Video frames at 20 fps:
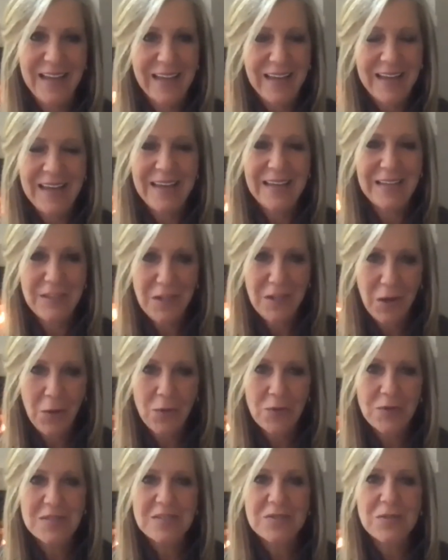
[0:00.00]
He
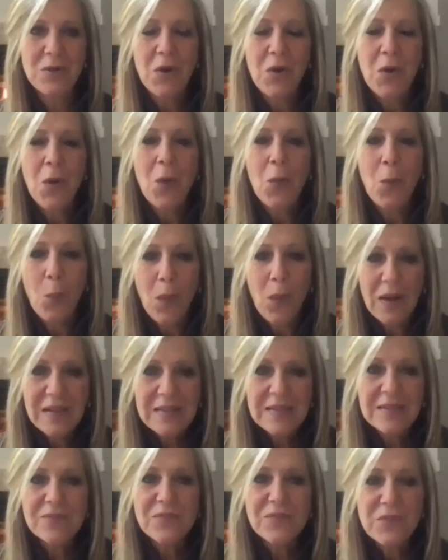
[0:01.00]
knows
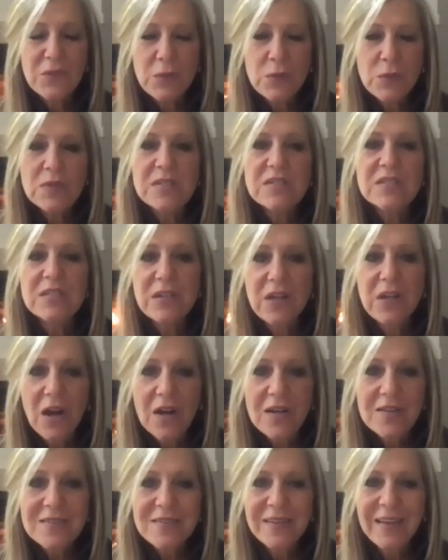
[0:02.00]
what foods
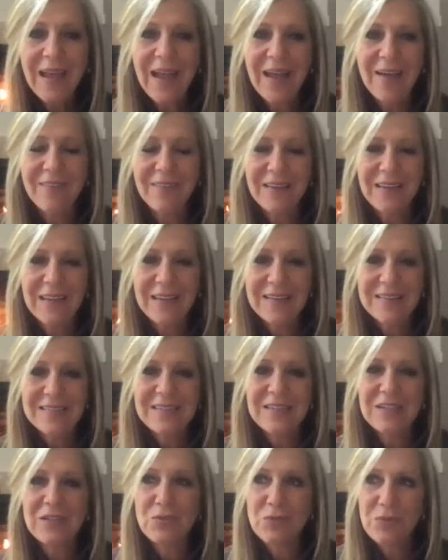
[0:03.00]
cause cavities.
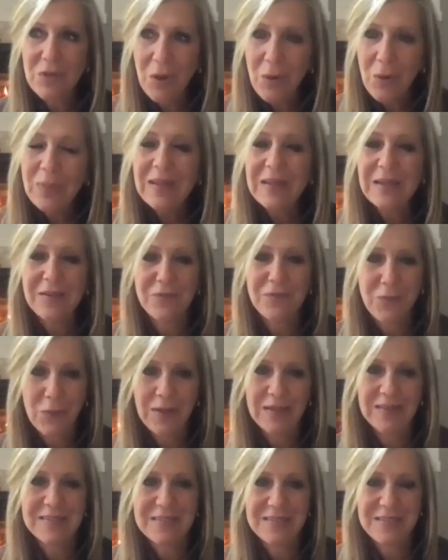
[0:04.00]
He
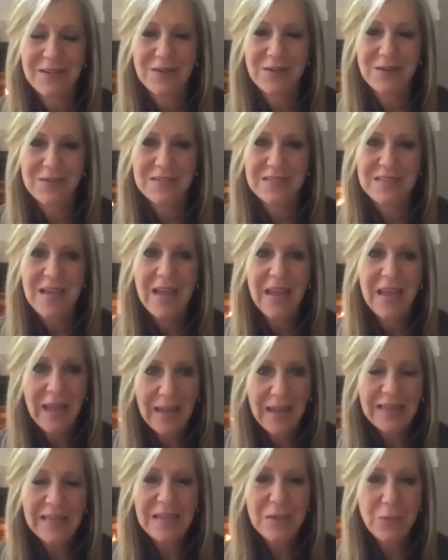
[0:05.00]
avoids those,
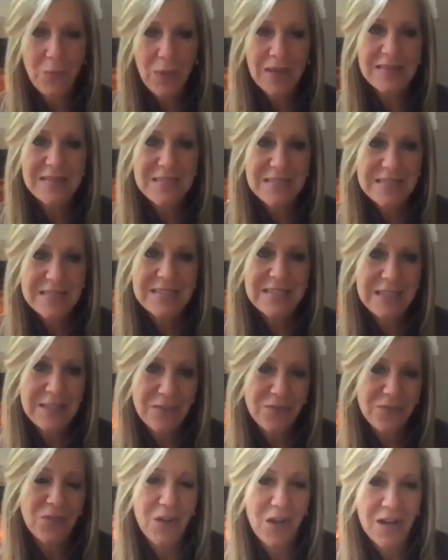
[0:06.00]
and he wants his
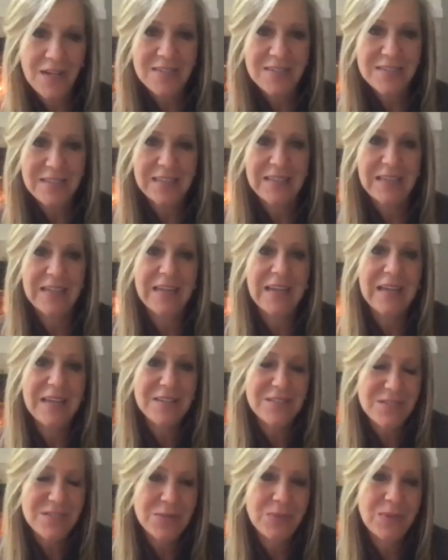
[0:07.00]
teeth flossed, and he
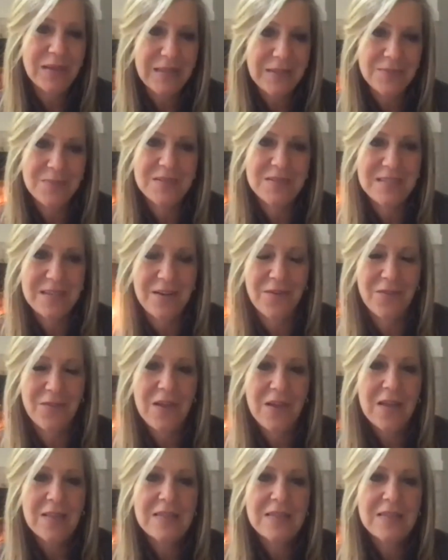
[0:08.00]
can't do it himself."